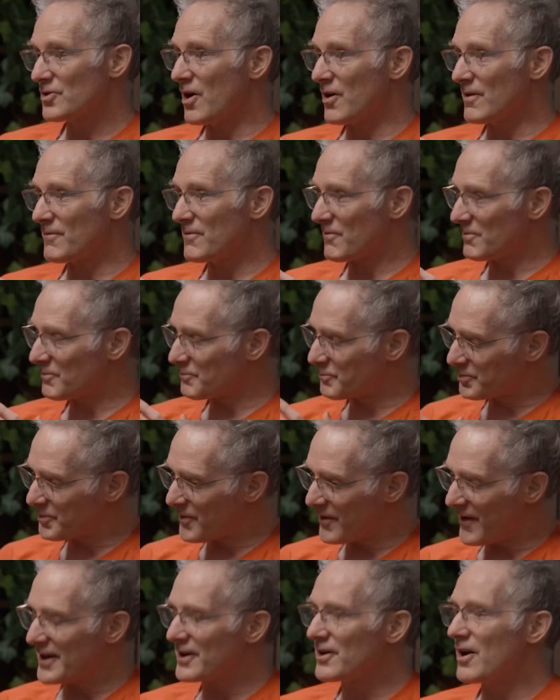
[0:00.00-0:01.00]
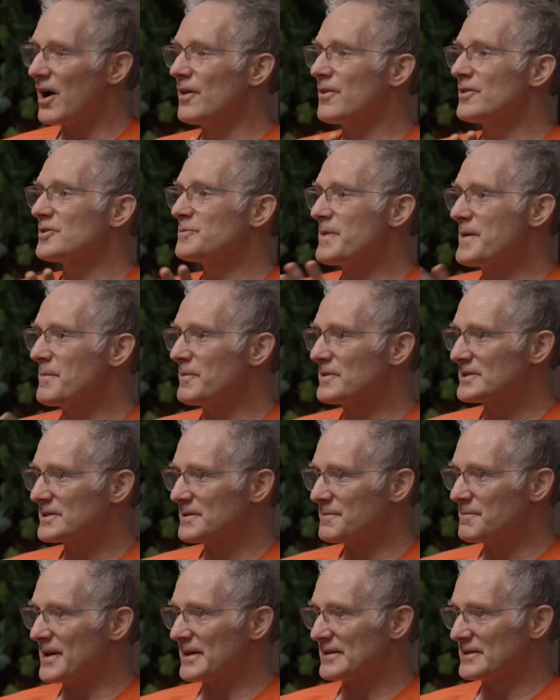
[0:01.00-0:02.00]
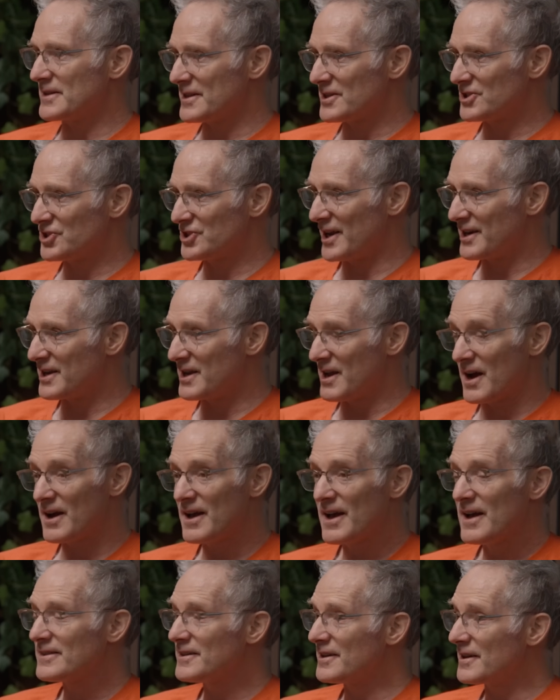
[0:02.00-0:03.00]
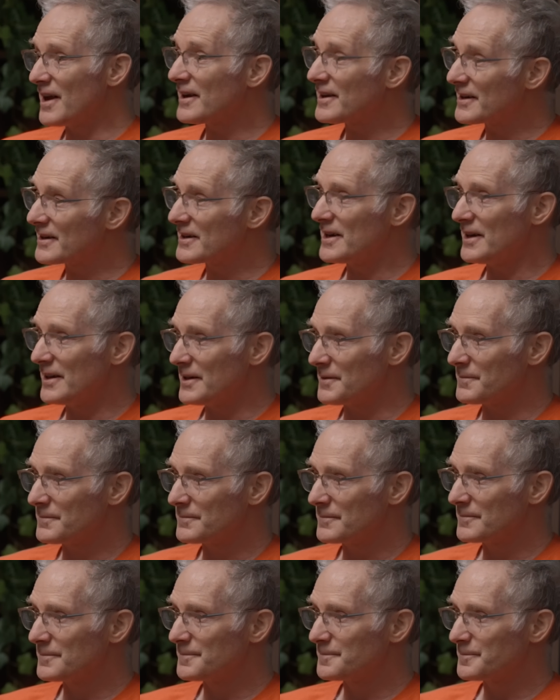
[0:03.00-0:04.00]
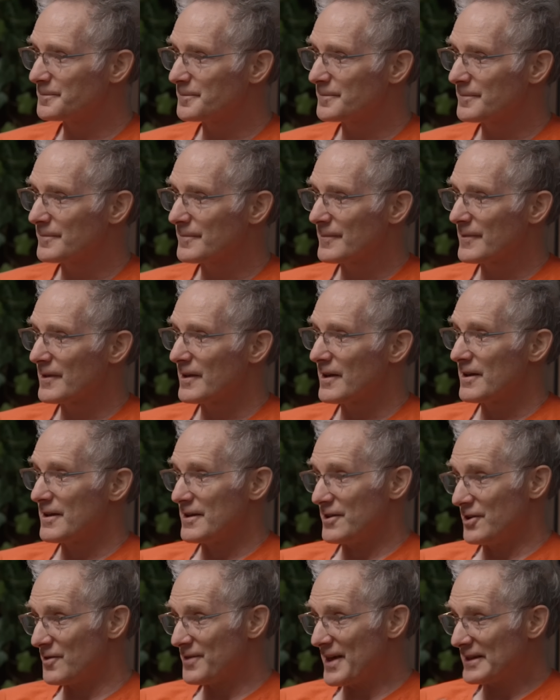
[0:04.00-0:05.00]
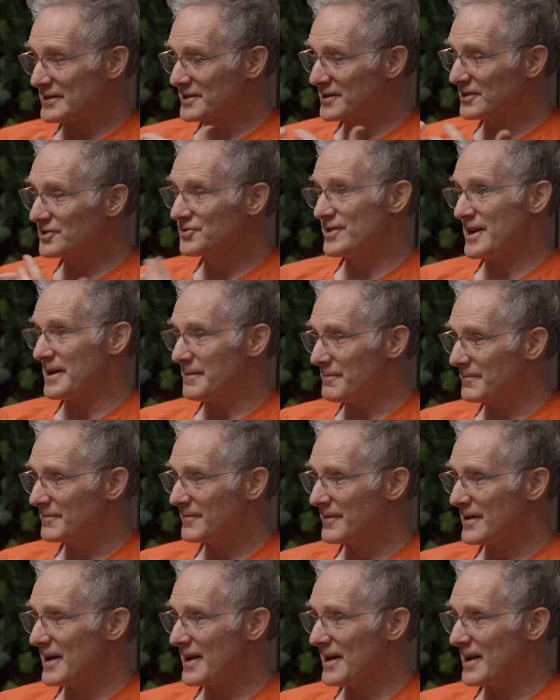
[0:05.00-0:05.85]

So, provided all those people submit to the Sharia, they're not going to kill them. That's the dream.